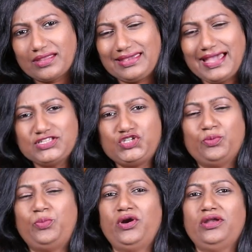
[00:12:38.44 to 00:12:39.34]
cast
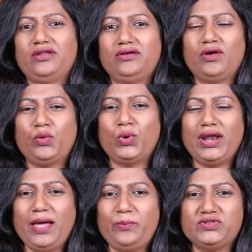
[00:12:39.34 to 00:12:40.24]
your burden on God,
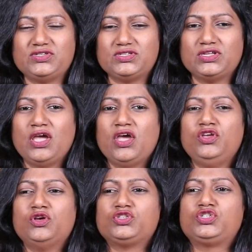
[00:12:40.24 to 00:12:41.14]
what happens is
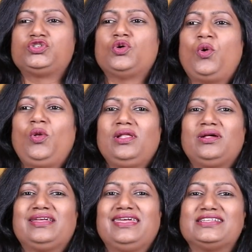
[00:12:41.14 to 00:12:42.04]
your soul
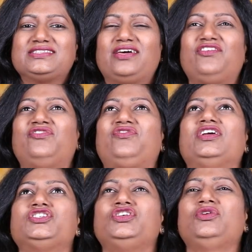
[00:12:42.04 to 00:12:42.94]
gets
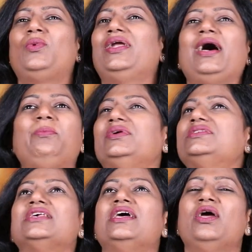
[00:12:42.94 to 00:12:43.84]
refreshed. You know what
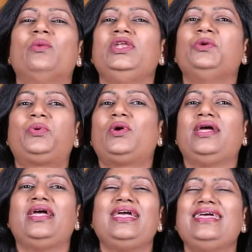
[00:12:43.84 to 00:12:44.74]
happens? When you
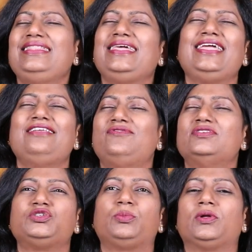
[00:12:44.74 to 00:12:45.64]
pray in the
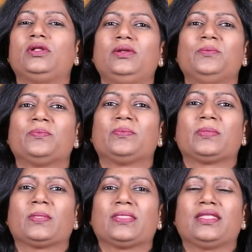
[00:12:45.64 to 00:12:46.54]
invisible,
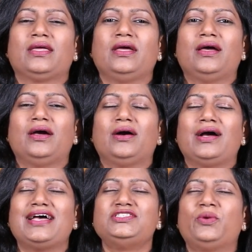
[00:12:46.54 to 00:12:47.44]

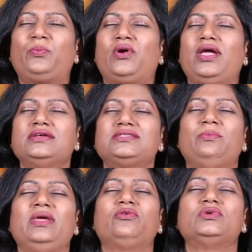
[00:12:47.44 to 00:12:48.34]
as your prayers are
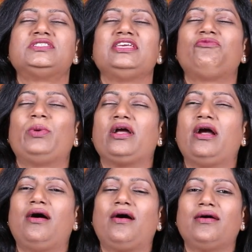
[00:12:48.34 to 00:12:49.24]
being received by
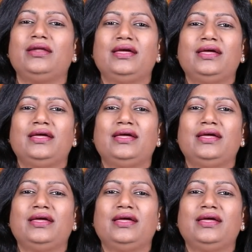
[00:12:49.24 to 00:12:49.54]
God,